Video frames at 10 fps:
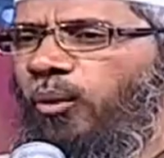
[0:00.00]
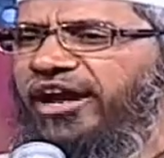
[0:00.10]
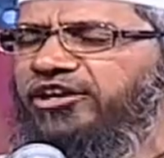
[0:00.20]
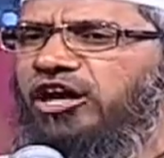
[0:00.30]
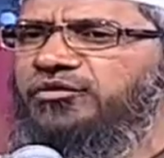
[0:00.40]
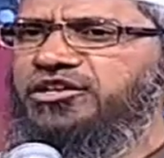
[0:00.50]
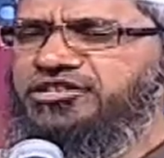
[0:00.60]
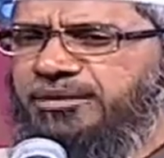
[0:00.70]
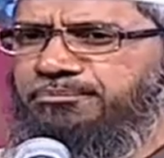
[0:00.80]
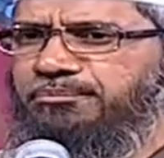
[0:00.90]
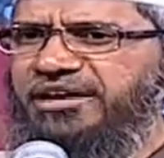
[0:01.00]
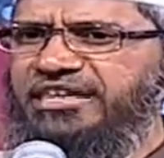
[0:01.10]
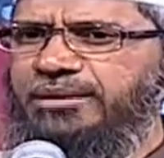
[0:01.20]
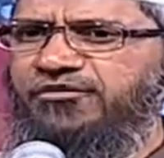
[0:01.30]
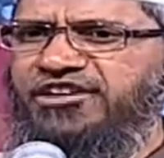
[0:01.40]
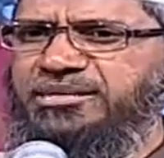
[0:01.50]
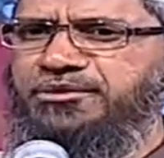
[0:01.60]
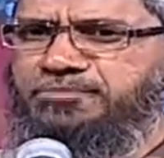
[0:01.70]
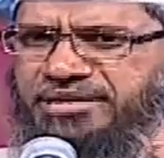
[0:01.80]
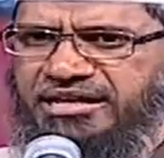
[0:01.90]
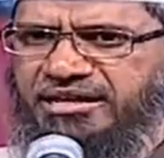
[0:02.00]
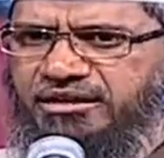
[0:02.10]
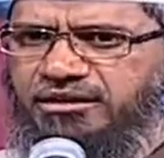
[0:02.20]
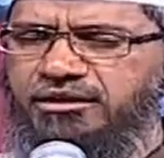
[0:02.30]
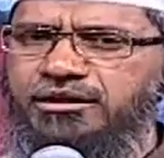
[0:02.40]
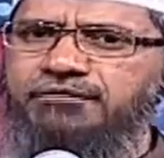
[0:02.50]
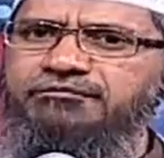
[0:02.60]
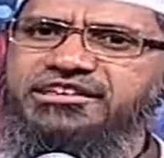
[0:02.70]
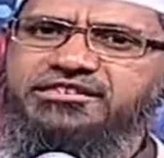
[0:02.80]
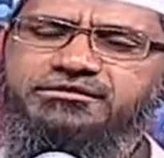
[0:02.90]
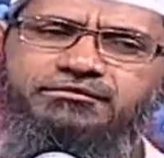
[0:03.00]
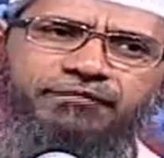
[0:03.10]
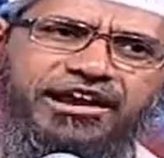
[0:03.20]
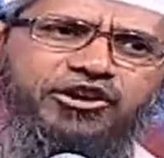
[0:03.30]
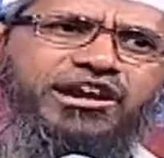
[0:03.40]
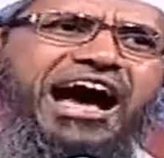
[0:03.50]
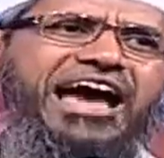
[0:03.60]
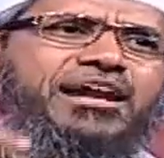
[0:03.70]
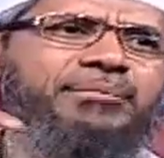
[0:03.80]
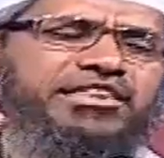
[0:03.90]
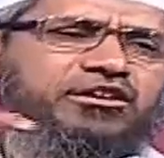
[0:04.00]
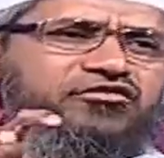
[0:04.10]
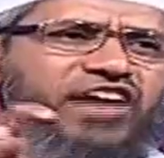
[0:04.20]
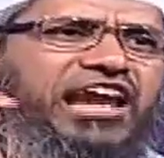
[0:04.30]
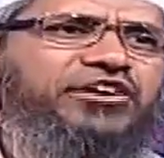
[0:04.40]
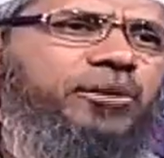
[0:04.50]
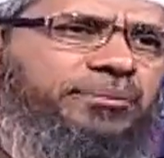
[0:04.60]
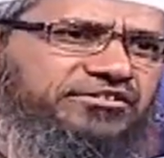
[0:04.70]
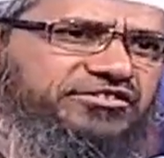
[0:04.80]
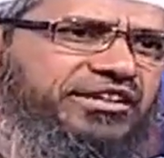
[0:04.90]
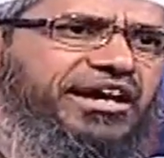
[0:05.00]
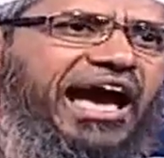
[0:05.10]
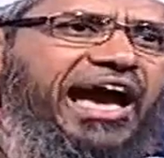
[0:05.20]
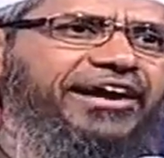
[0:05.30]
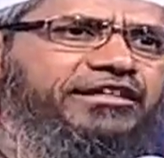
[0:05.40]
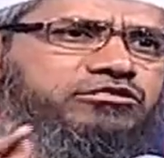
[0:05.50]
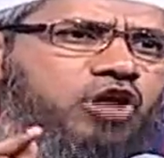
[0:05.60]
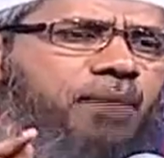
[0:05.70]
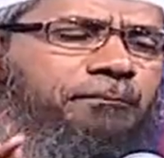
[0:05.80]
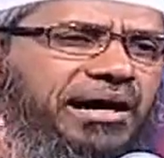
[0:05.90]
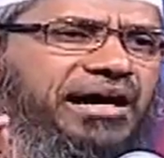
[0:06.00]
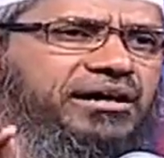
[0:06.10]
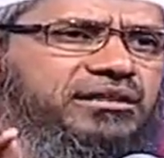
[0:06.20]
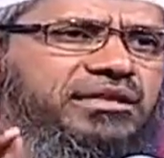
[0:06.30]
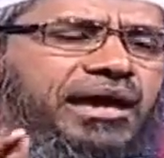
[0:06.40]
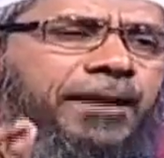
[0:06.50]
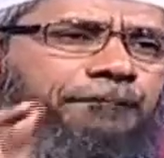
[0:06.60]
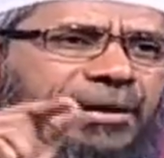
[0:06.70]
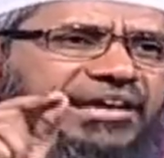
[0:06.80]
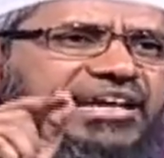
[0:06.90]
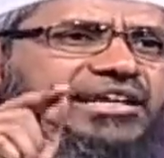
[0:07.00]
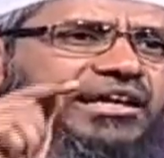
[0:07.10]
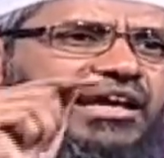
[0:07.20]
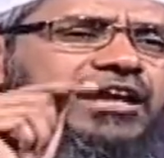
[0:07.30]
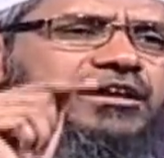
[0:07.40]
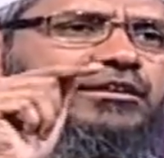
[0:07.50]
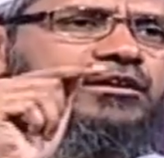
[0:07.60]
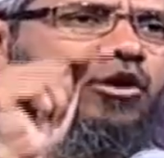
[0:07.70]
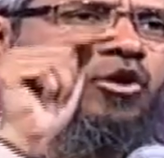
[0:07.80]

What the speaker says: went on the ship by the name of HMS Beagle, which went on an island by the name of Calatropis, and he saw birds pecking in